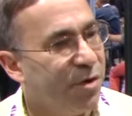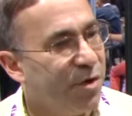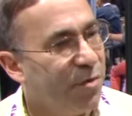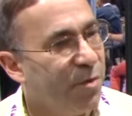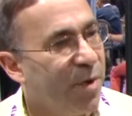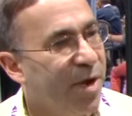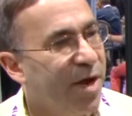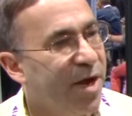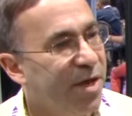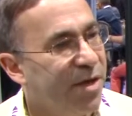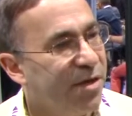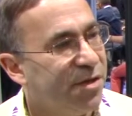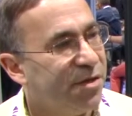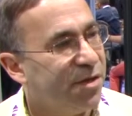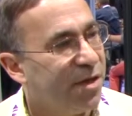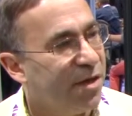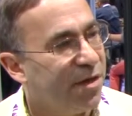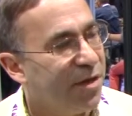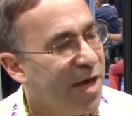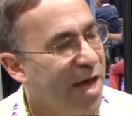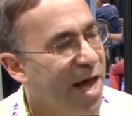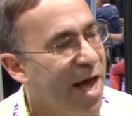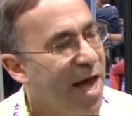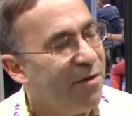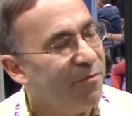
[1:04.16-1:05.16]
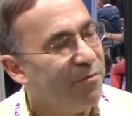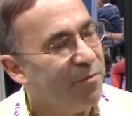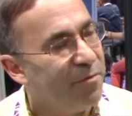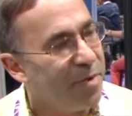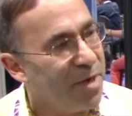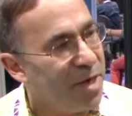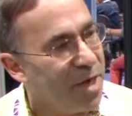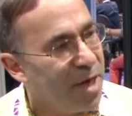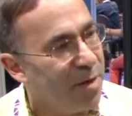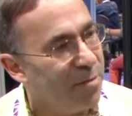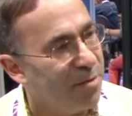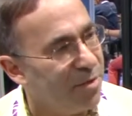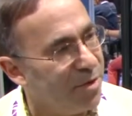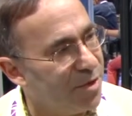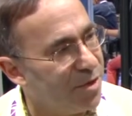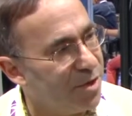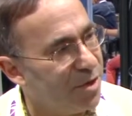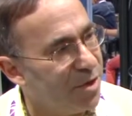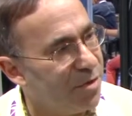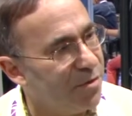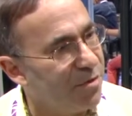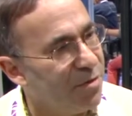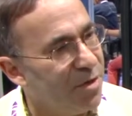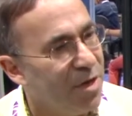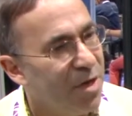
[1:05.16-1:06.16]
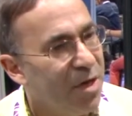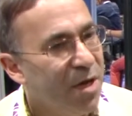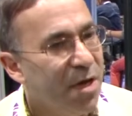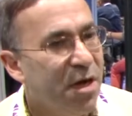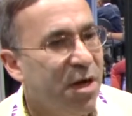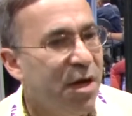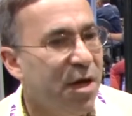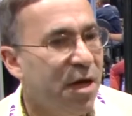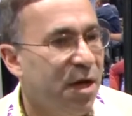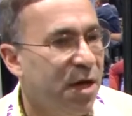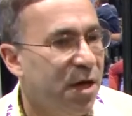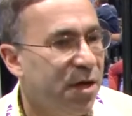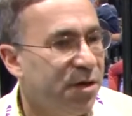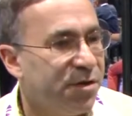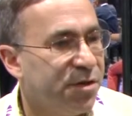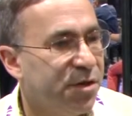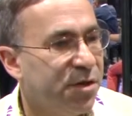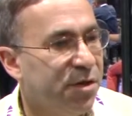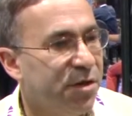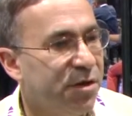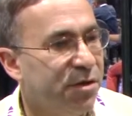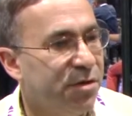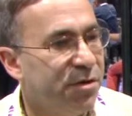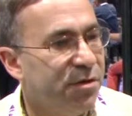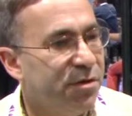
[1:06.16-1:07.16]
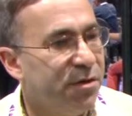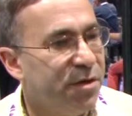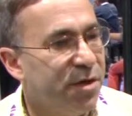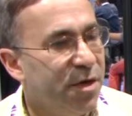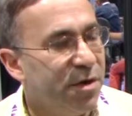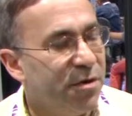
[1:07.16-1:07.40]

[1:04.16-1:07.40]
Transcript: in ways that they haven't been able to. So,